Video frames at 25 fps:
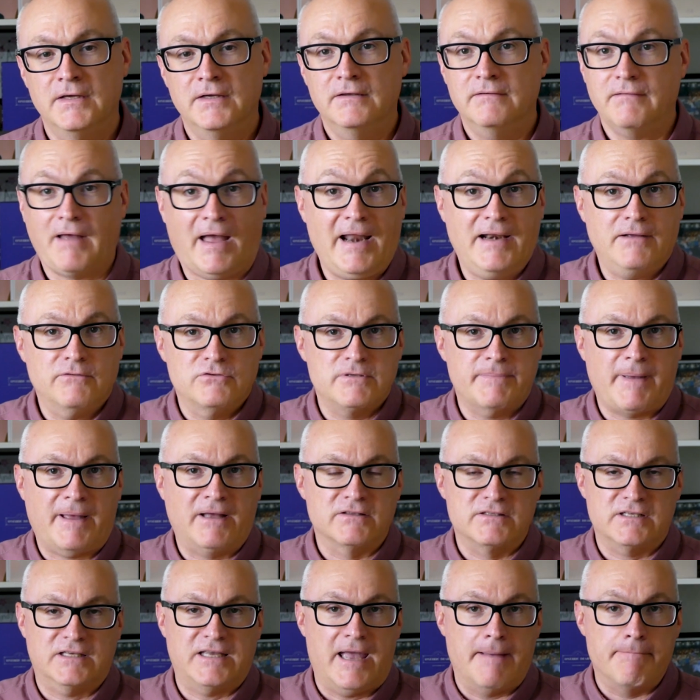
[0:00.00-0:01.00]
And it was
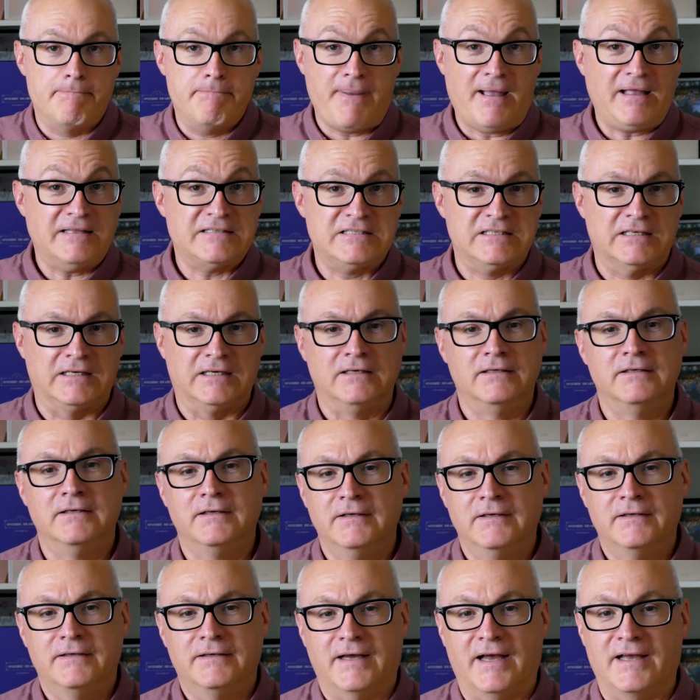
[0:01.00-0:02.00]
about to get better,
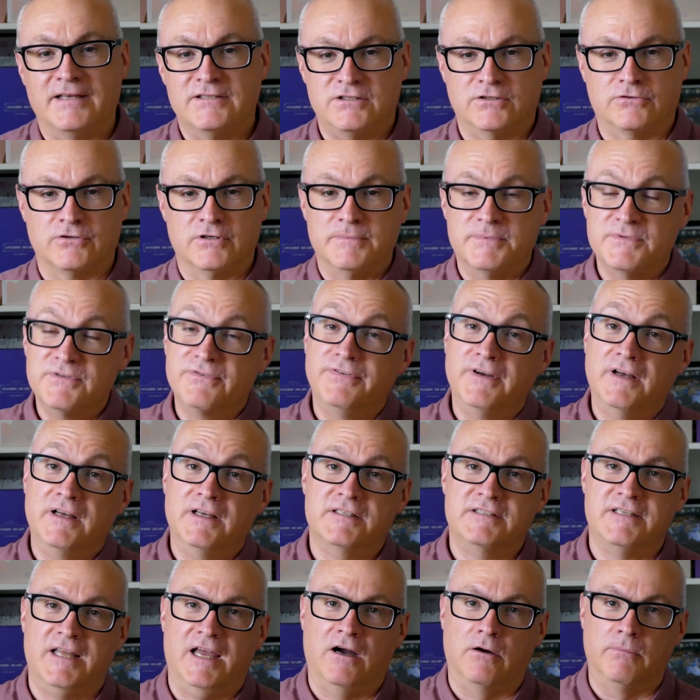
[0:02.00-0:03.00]
as the group's
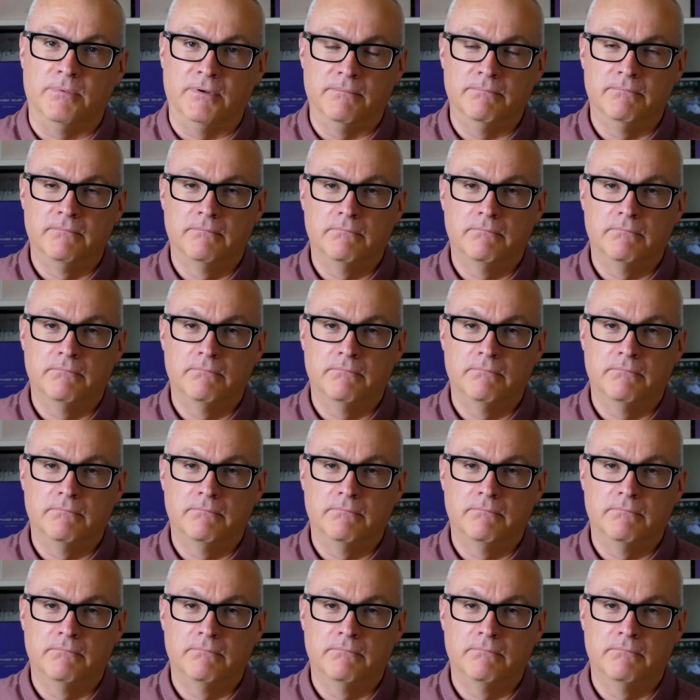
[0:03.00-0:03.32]
first album,